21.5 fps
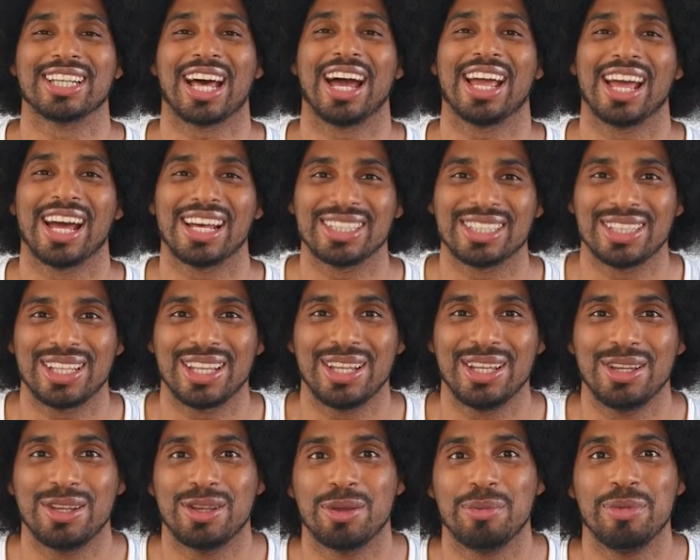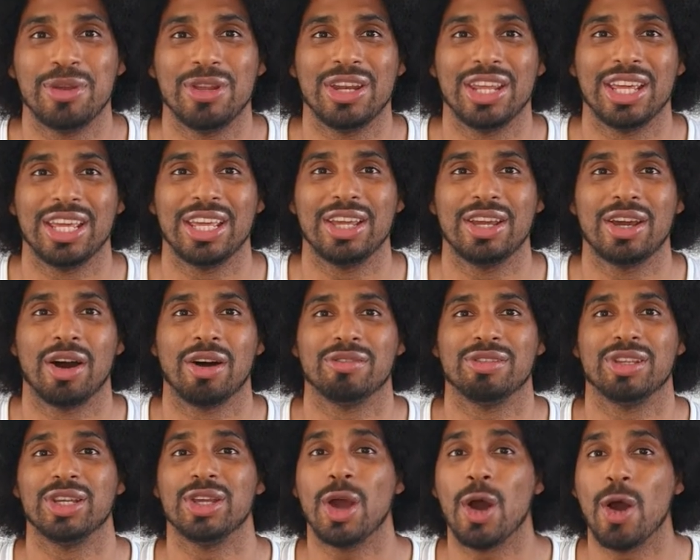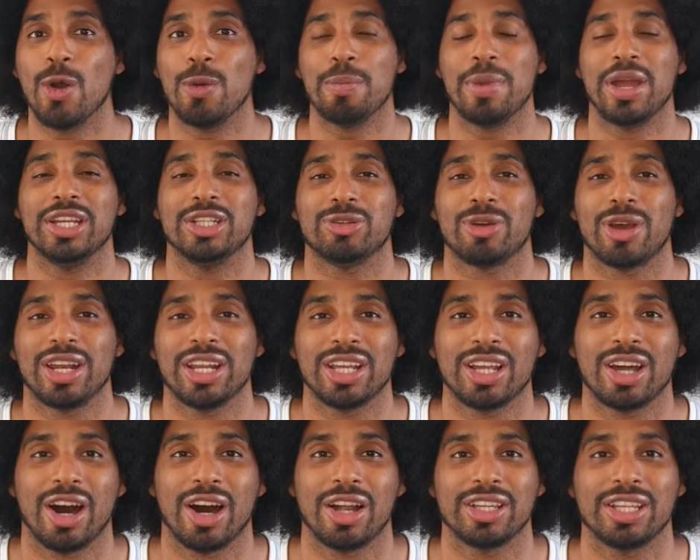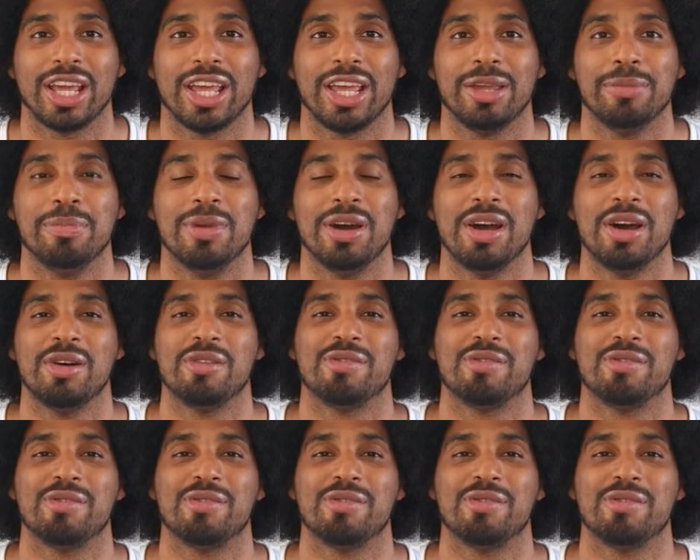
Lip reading: I asked the community of the homemade trading card game